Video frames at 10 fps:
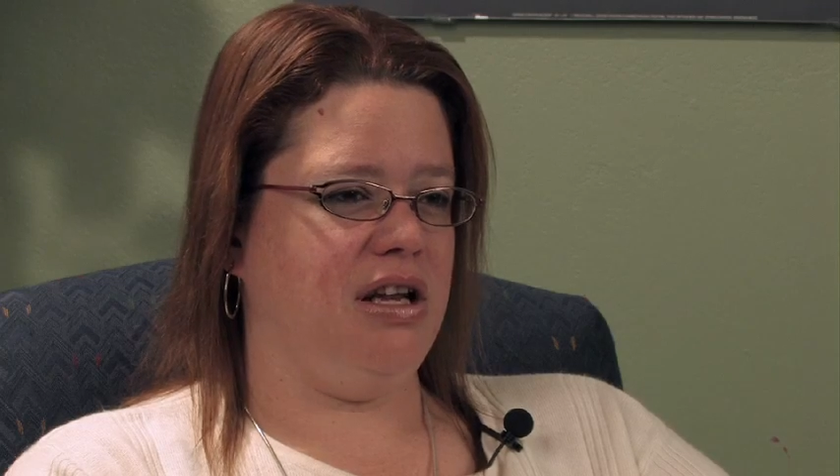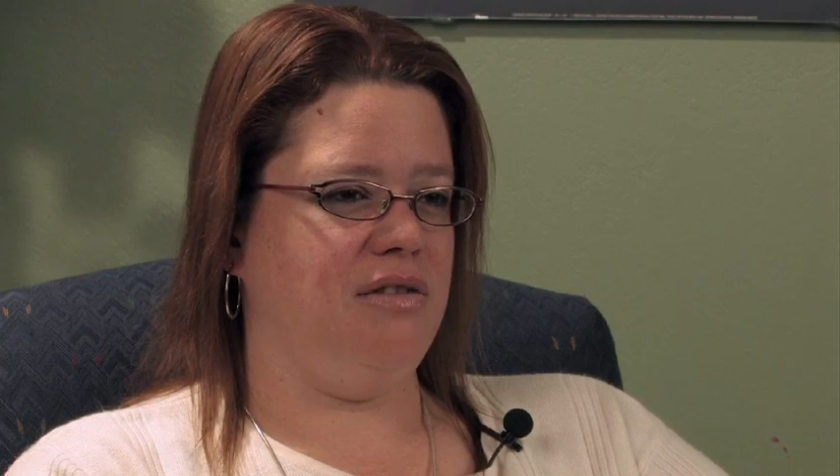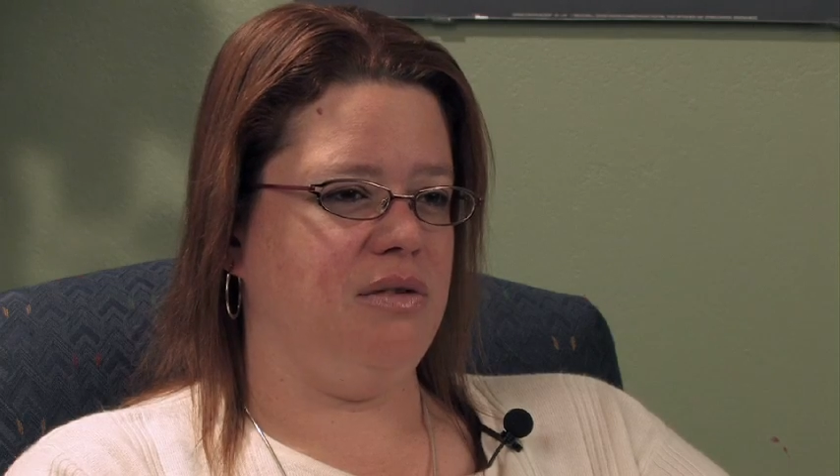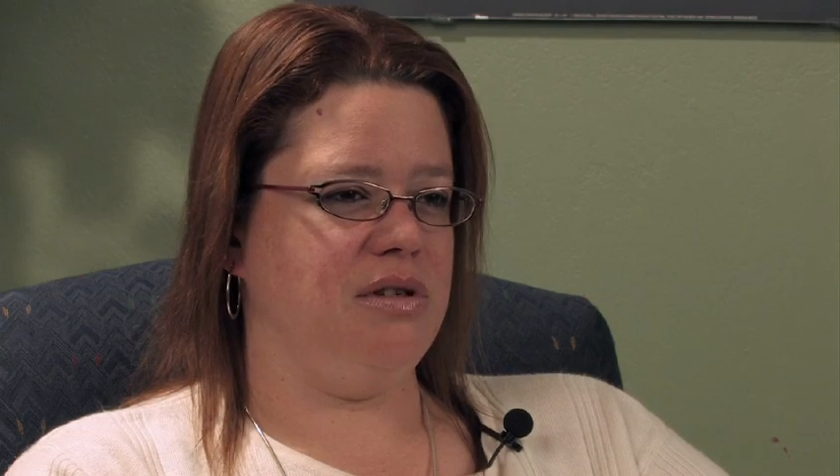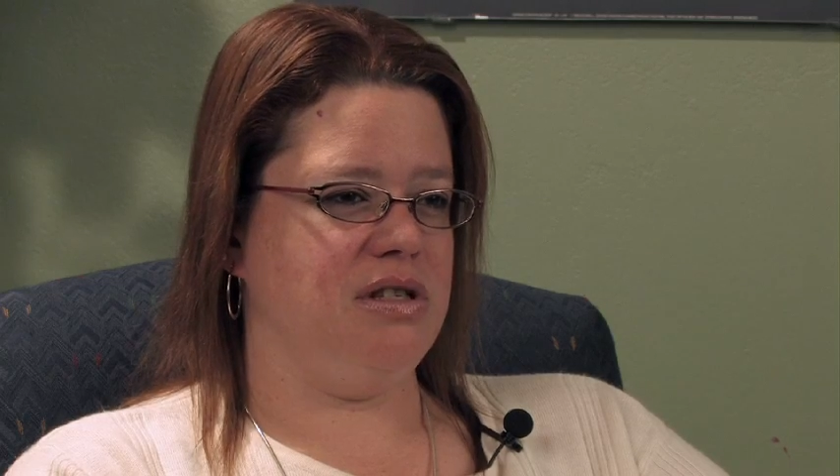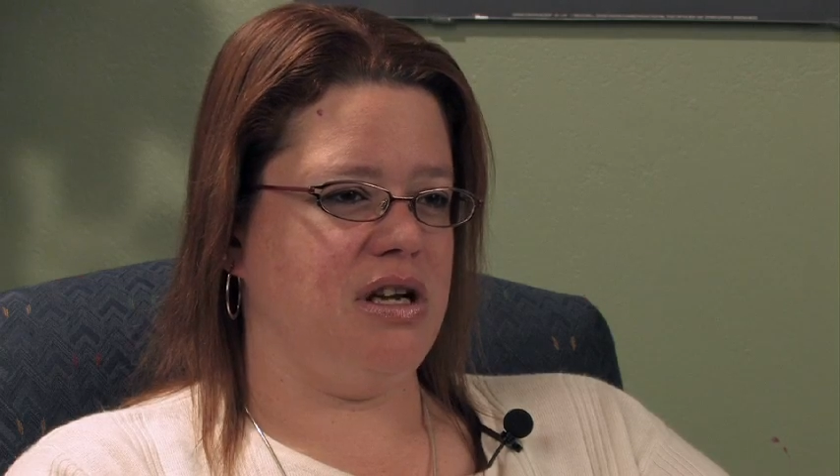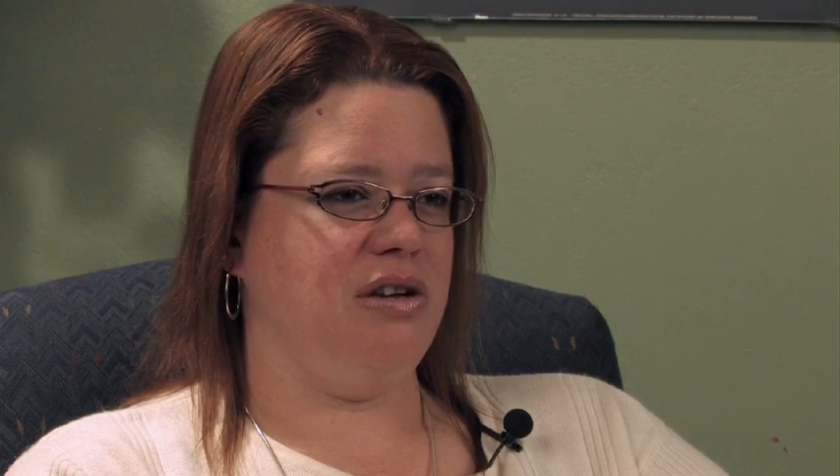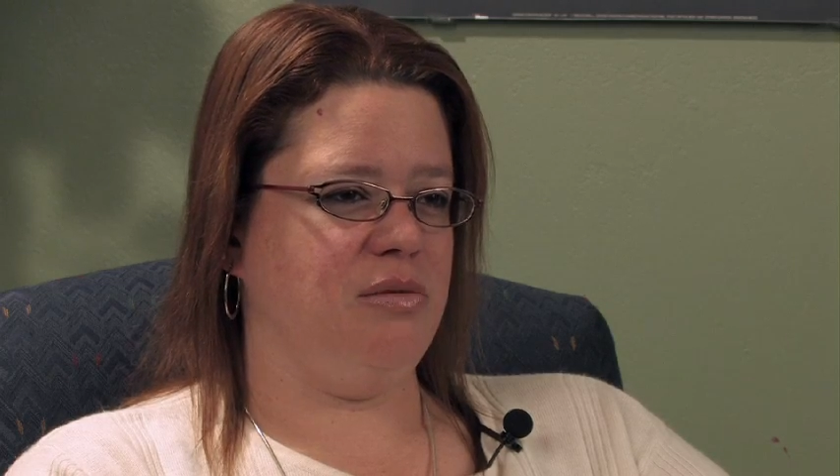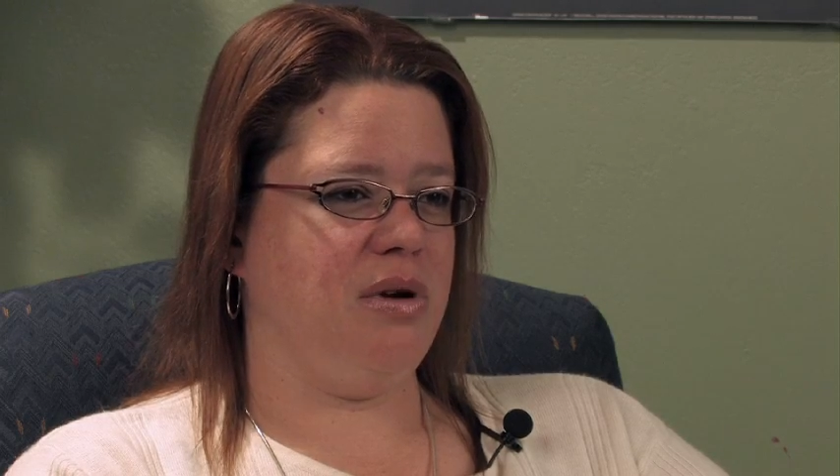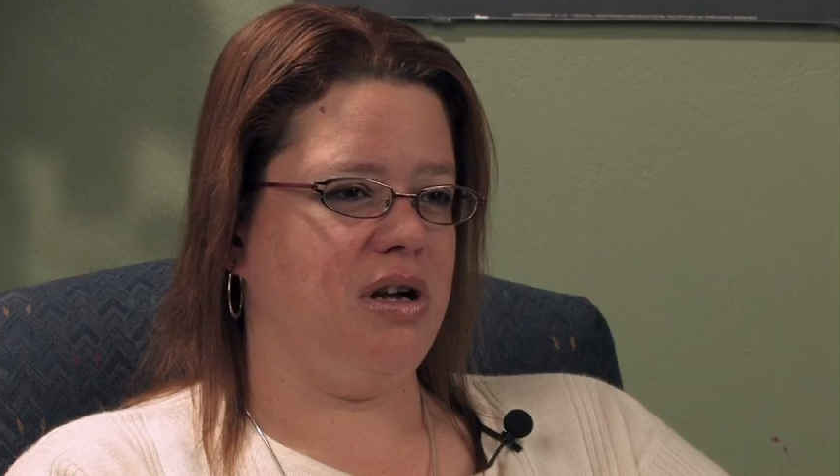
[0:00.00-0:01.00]
gave you inside
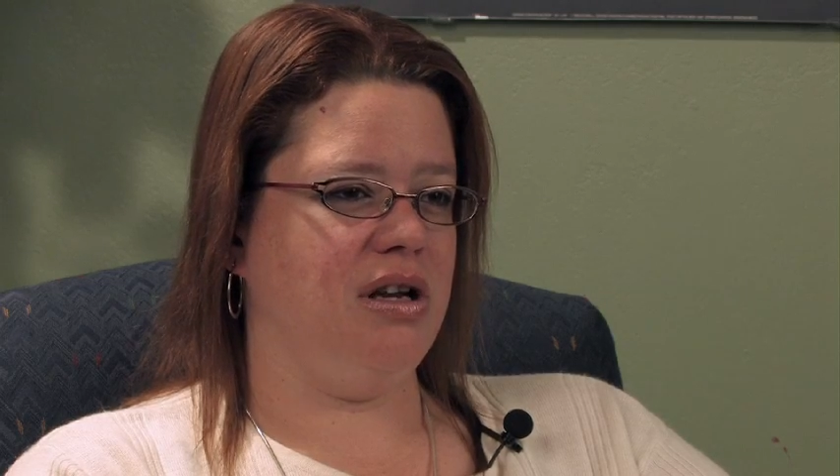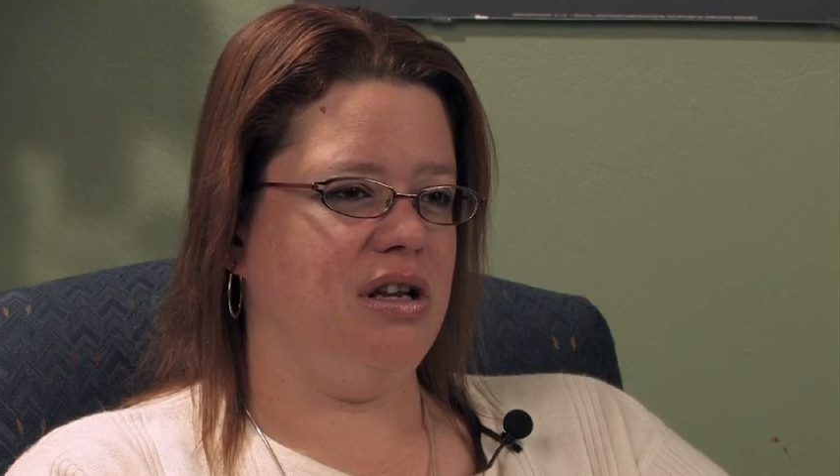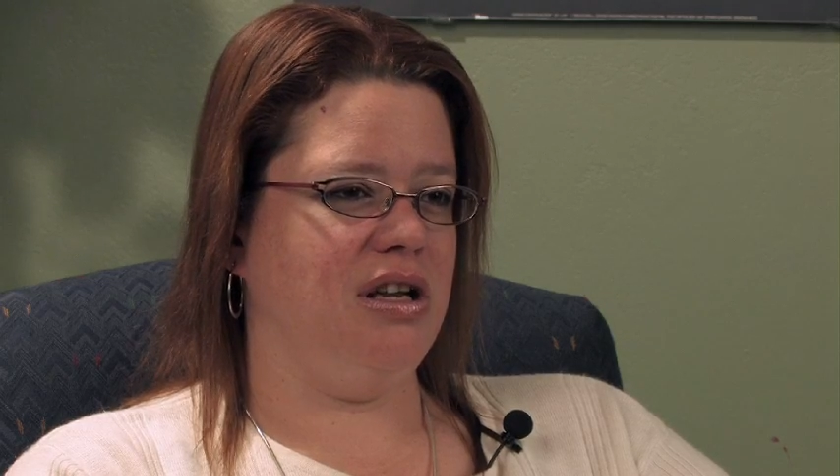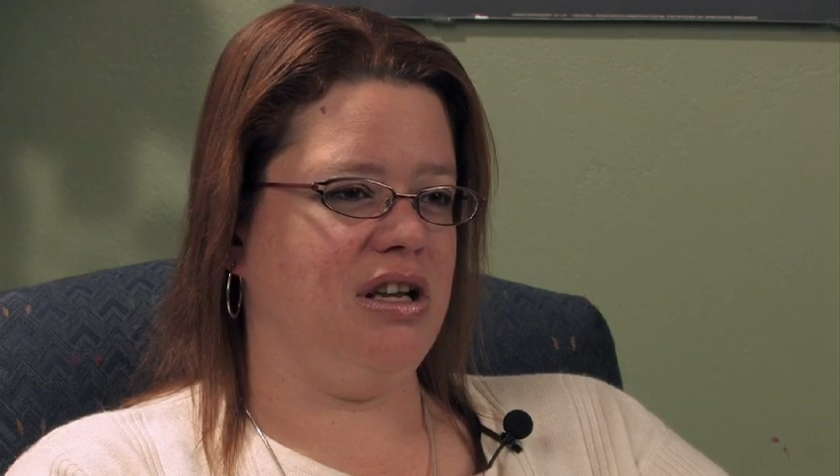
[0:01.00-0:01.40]
of your body,